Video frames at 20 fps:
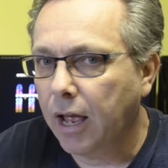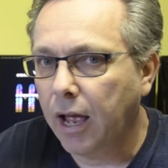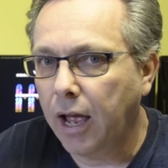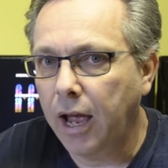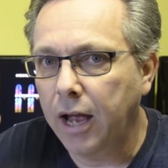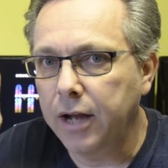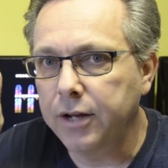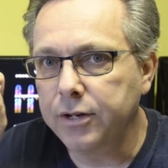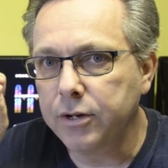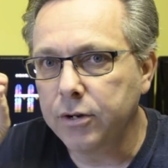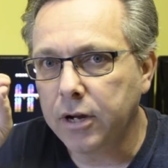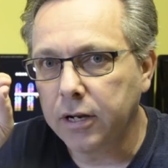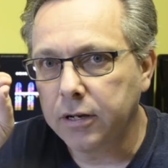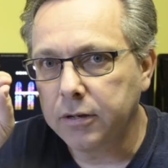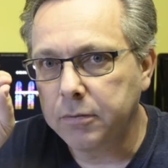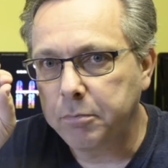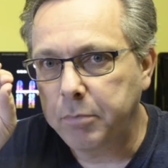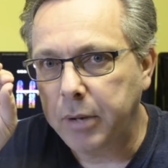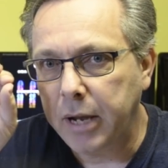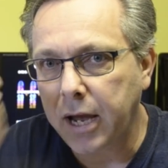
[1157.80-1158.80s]
and you
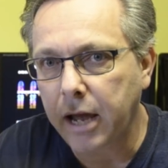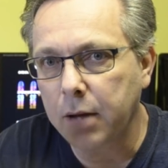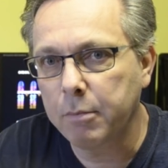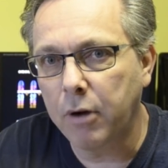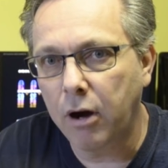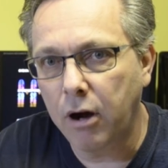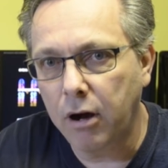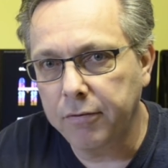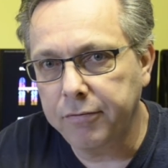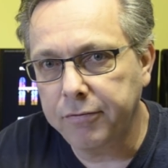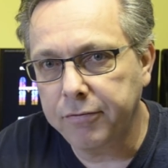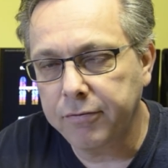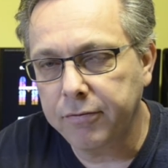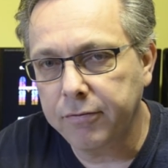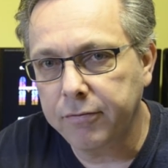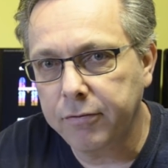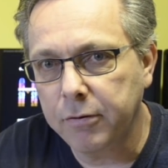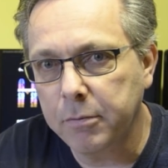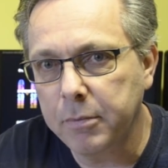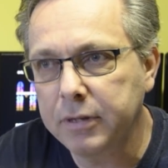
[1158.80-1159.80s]
could pick him
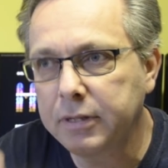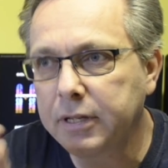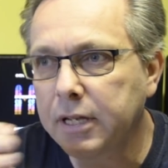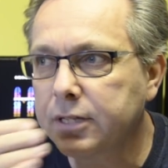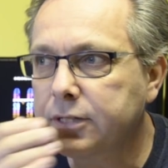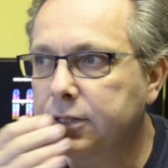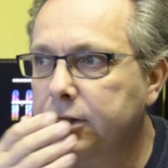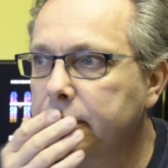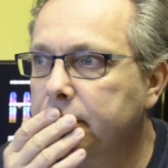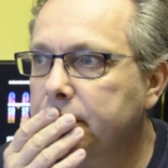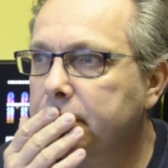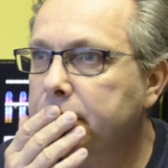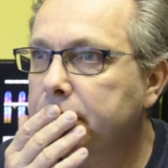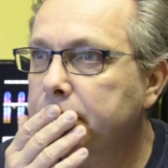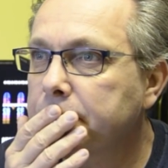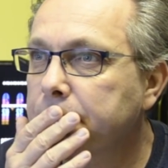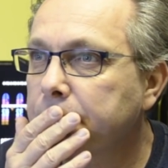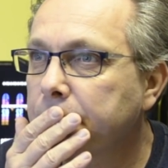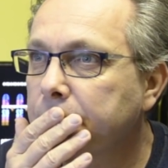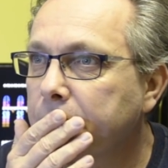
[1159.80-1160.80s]
off from a
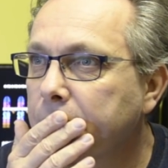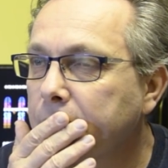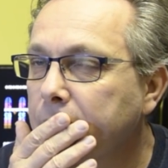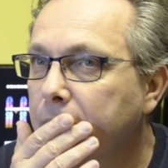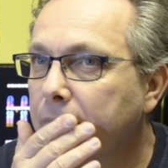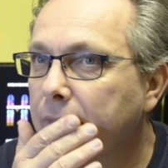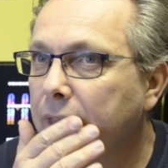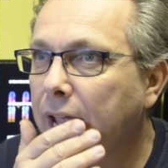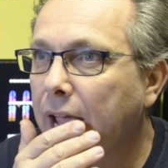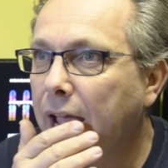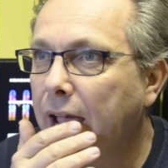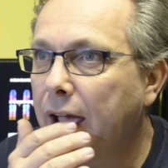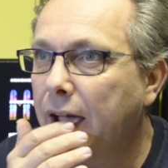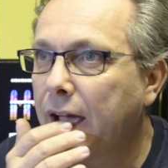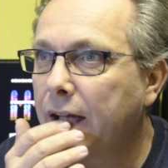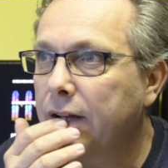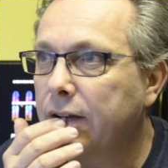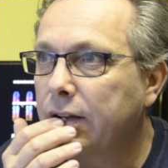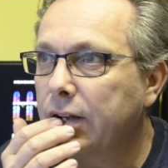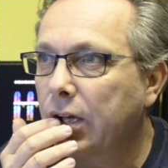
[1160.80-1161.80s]
distance.
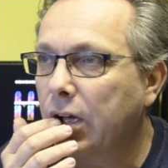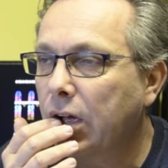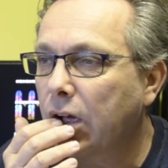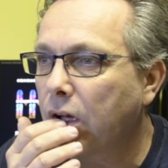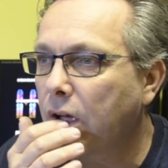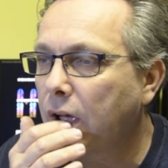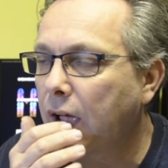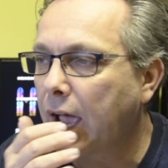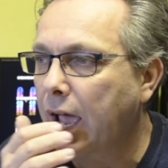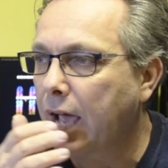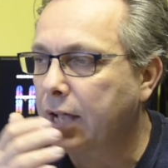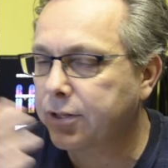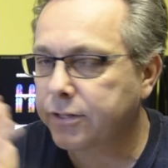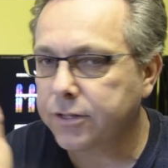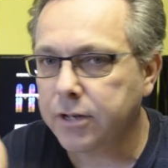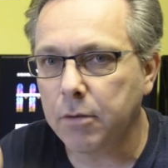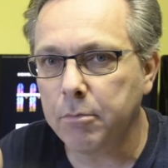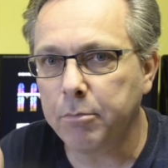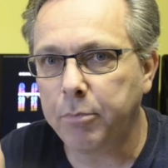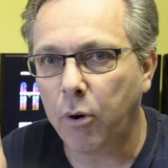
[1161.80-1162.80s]
And at
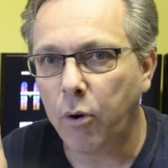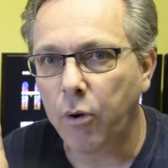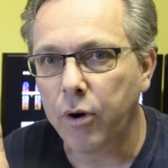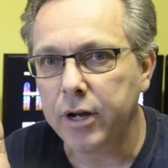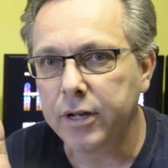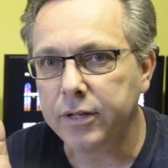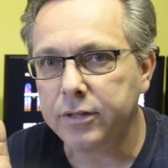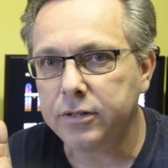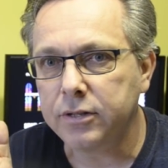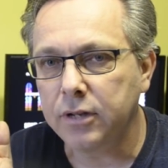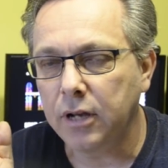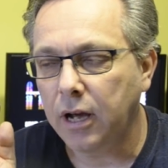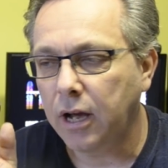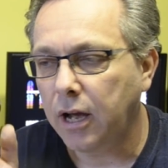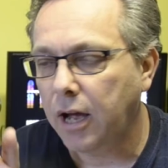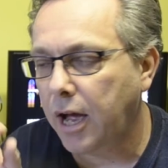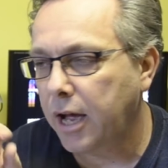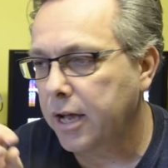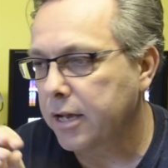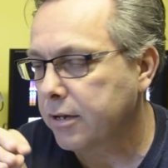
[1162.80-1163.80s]
some point,
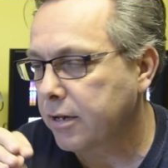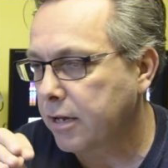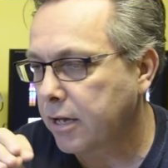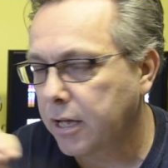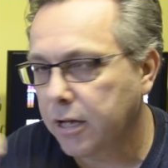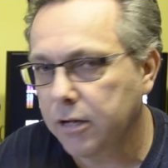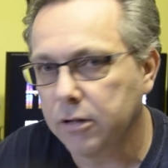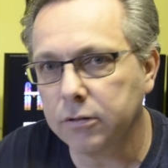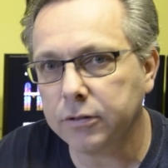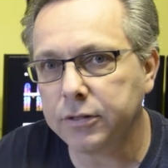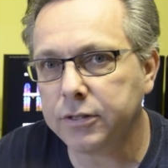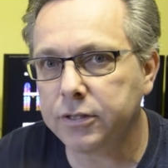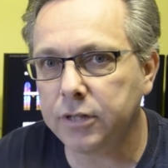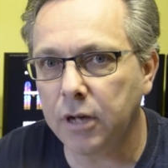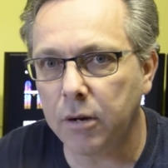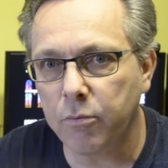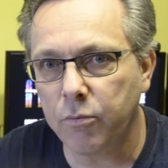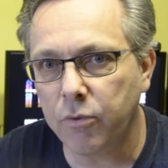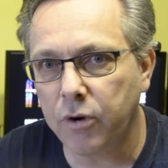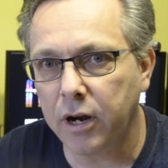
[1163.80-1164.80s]
I killed
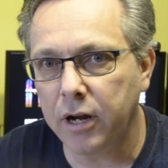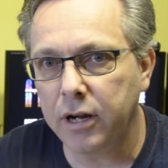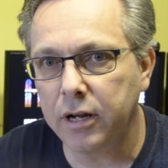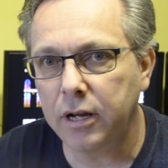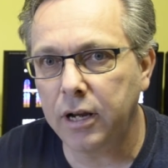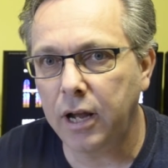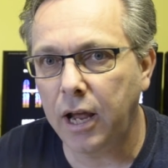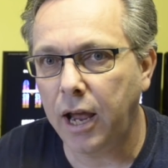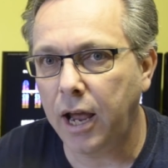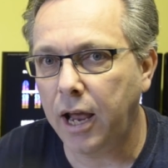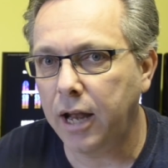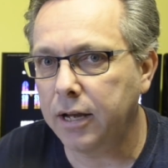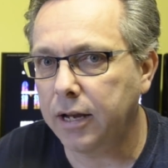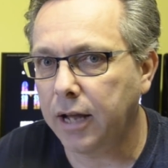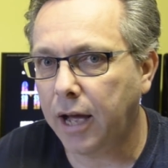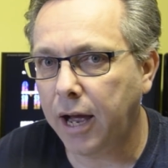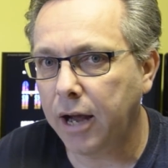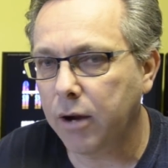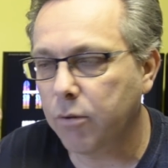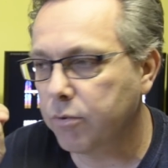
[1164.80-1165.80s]
someone
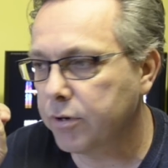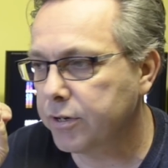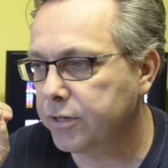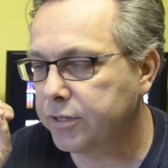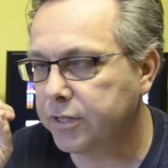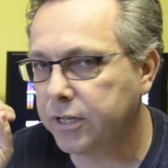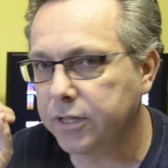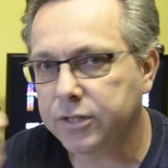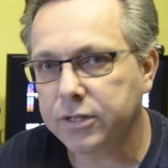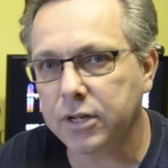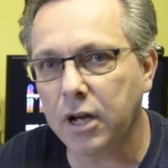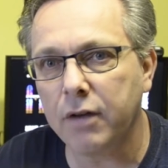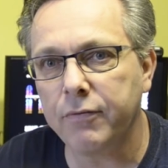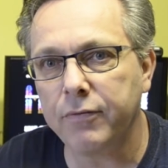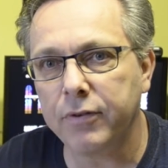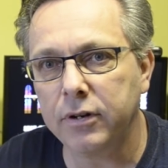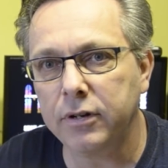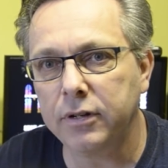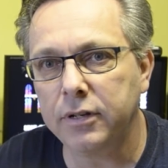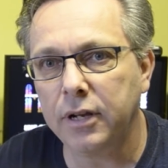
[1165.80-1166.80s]
and I was
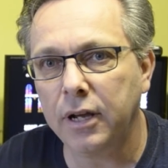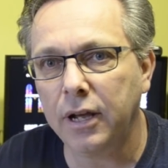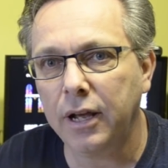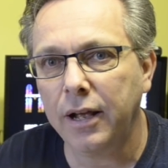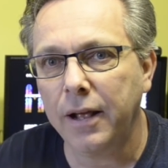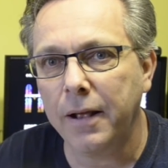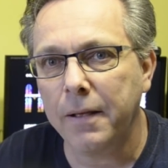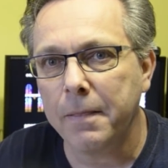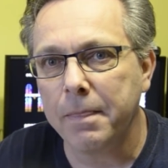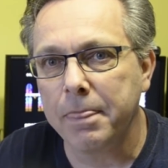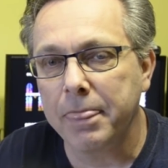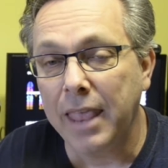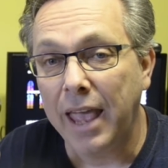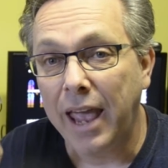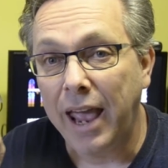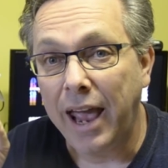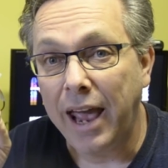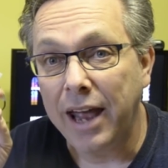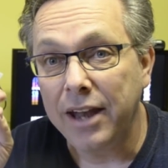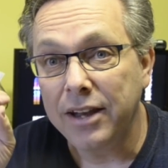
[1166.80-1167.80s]
discovered,
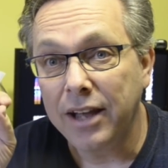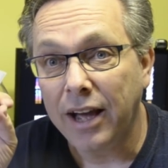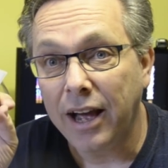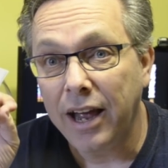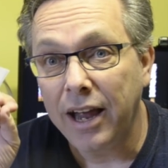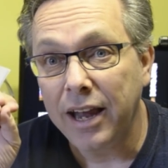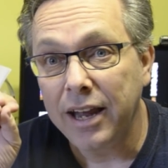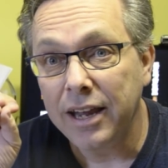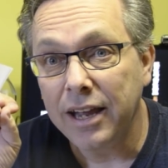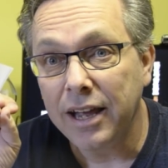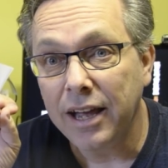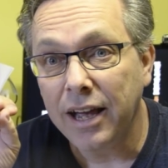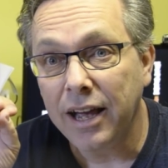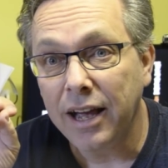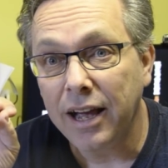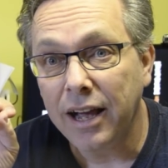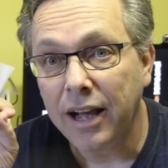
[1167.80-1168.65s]
and I